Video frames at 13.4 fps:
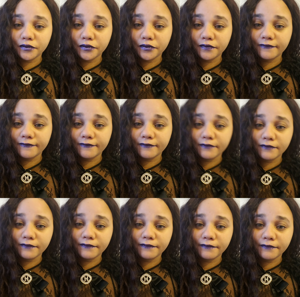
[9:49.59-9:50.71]

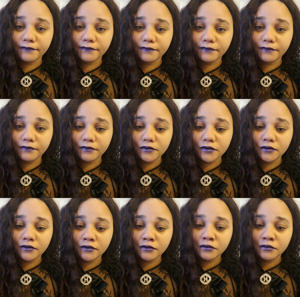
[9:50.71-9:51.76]
(no one is talking)